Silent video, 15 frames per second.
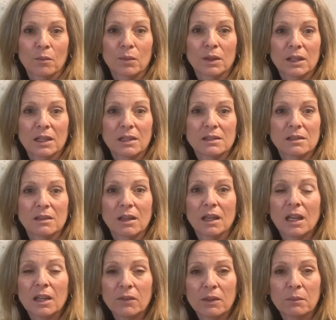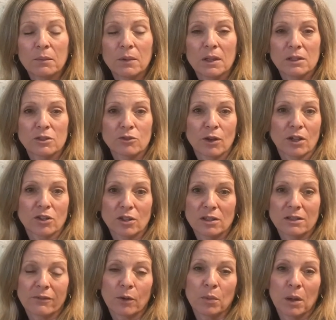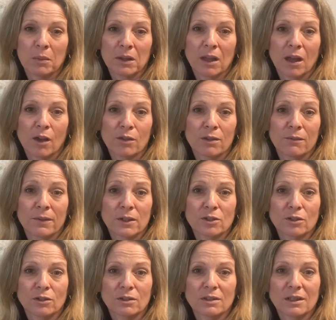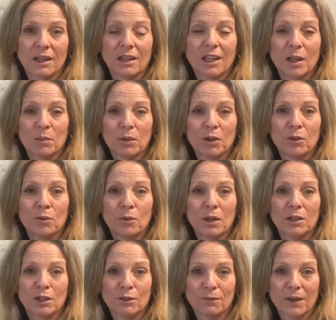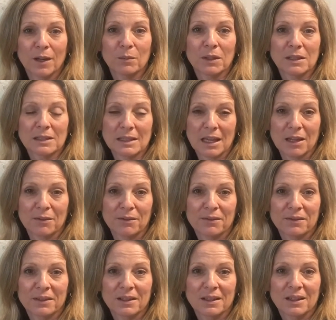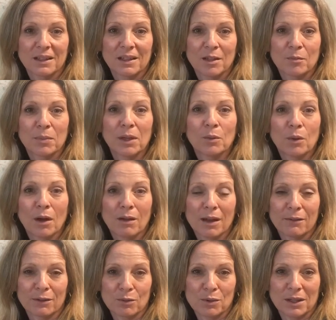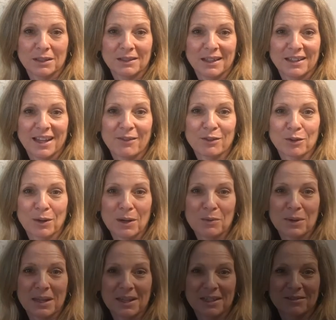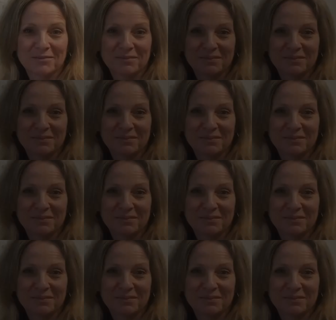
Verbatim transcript: Please heed the instructions of our public health officials and keep you and your family safe. Be well, everyone, and have a great week.